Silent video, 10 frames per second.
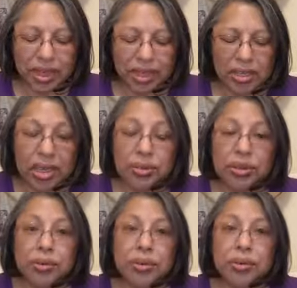down
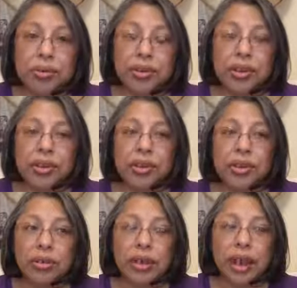through
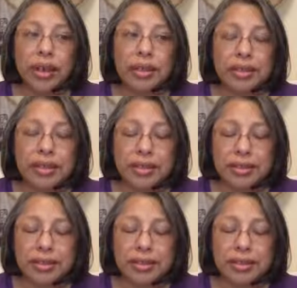your legs,